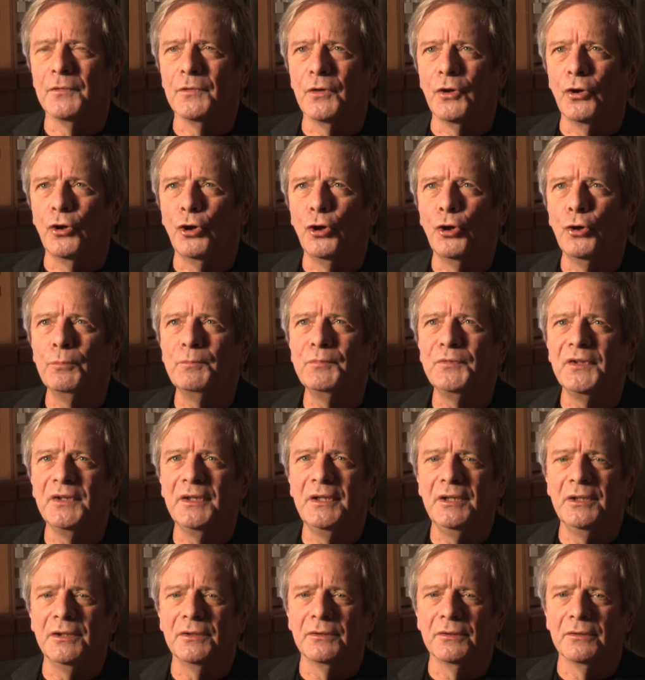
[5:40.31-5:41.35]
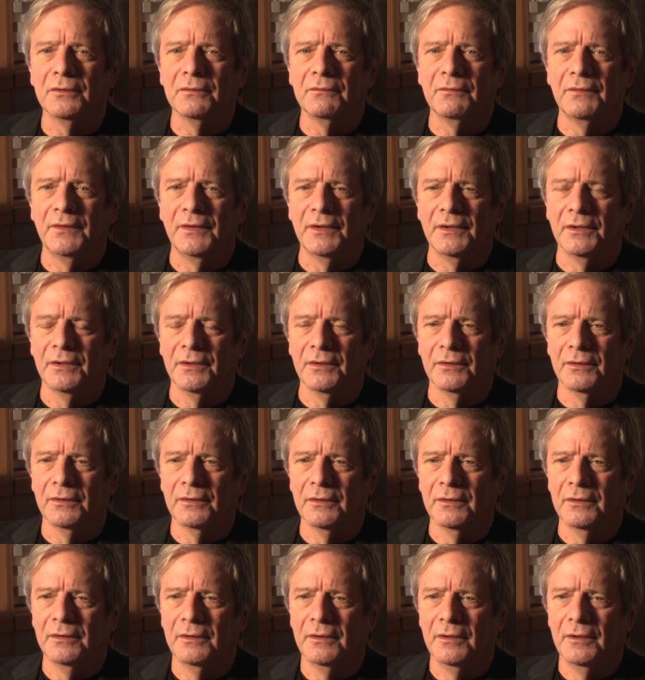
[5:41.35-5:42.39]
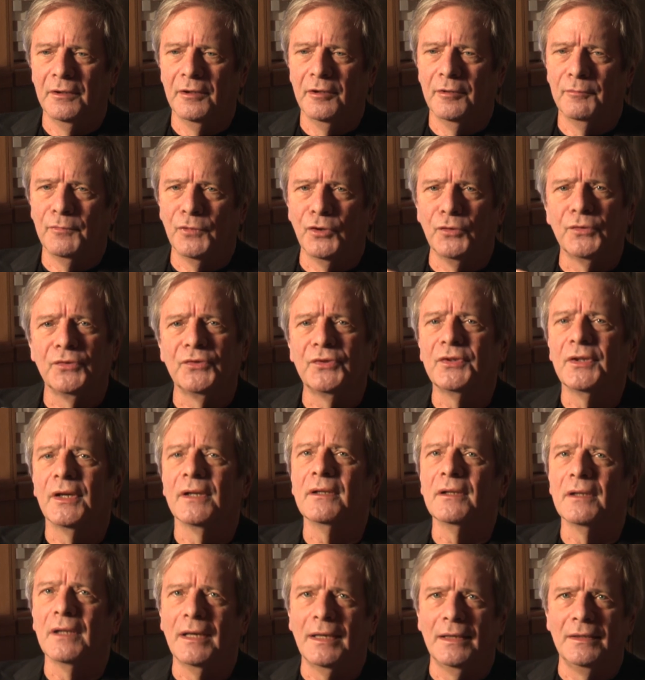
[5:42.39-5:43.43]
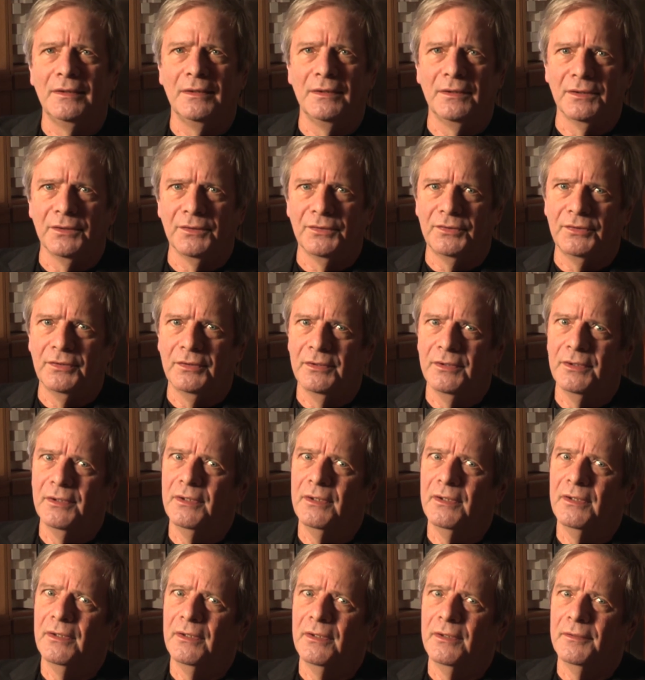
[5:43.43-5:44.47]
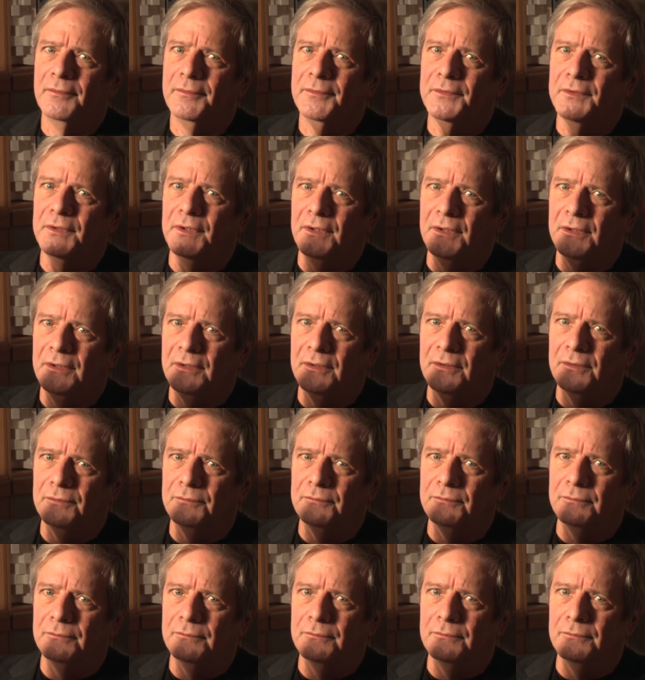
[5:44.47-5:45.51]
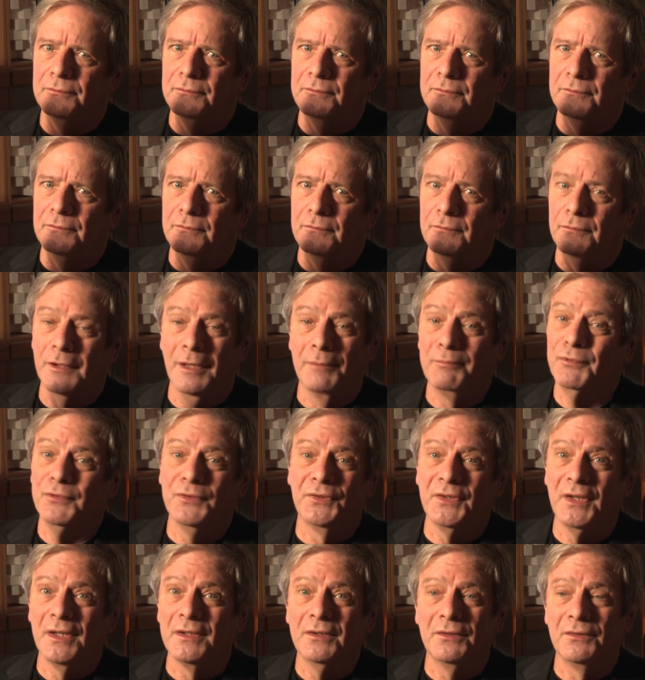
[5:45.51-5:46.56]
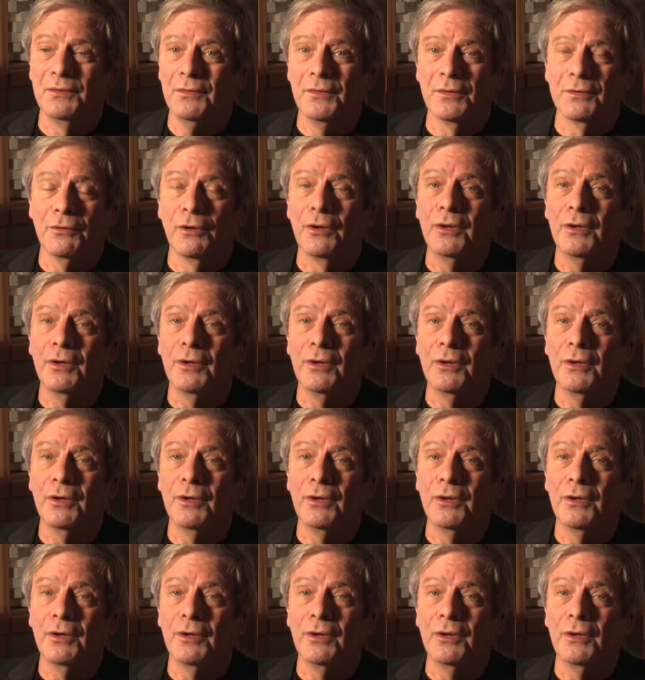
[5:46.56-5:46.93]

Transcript: hope to hear their most subtle ideas uh, represented to their